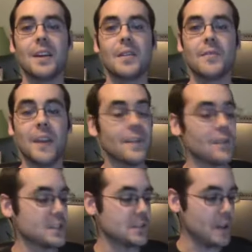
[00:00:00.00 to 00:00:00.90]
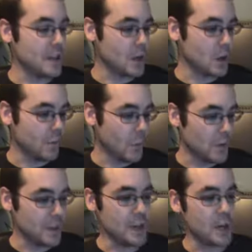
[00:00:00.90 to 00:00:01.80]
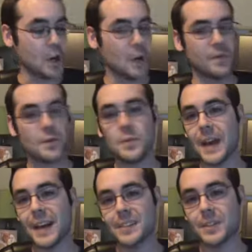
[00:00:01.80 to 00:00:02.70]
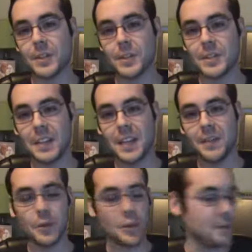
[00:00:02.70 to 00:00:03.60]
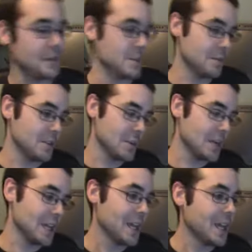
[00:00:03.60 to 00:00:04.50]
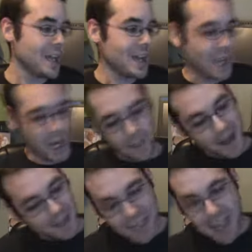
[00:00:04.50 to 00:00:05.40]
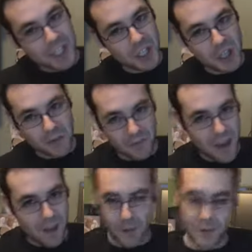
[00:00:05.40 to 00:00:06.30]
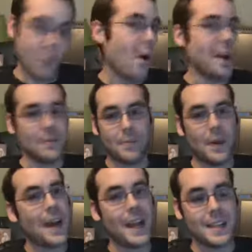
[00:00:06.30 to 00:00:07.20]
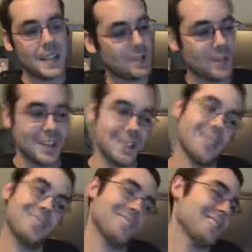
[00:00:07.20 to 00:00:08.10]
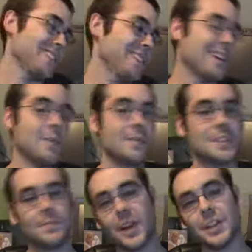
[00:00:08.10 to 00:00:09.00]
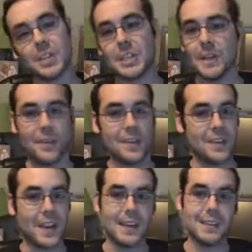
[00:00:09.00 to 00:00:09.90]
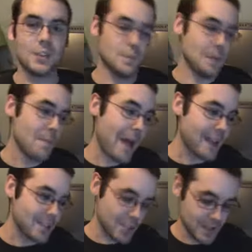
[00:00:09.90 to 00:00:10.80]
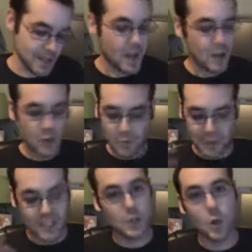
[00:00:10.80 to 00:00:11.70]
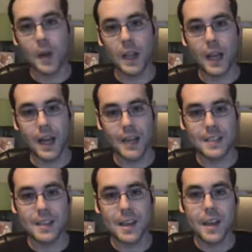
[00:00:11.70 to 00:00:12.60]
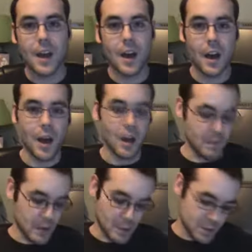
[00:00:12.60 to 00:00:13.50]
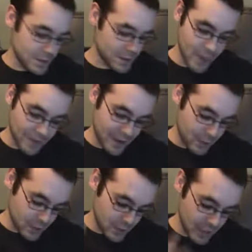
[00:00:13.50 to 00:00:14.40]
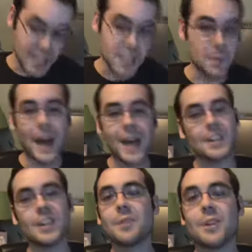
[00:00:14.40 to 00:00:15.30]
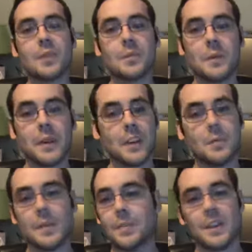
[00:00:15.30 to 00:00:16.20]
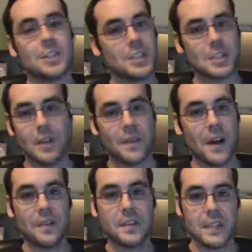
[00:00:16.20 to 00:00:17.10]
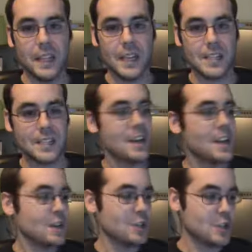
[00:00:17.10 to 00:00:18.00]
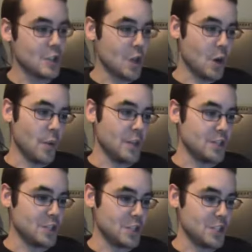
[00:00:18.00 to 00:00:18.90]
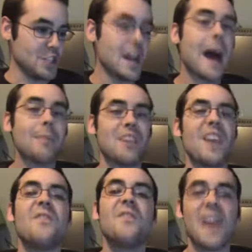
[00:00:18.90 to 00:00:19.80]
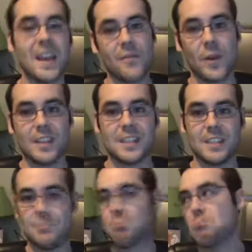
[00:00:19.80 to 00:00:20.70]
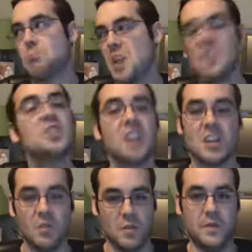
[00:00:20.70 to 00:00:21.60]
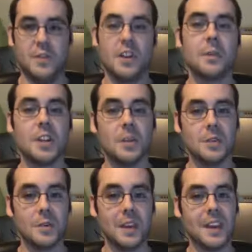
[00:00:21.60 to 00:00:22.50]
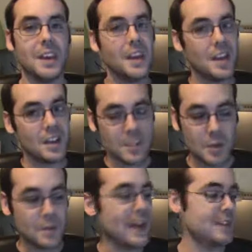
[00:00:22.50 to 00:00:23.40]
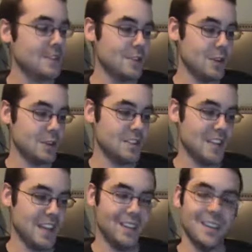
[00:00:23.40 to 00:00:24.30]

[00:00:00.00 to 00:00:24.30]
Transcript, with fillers: favorites video for the year 2013 for WWE. And I'm not attaching favorite what behind this because this is going to encompass a bunch of different things. Could be matches, could be storylines, you know, stuff that was released by the WWE. could be a bunch of stuff on this list. So this is just top 10 favorites in general for the WWE 2013.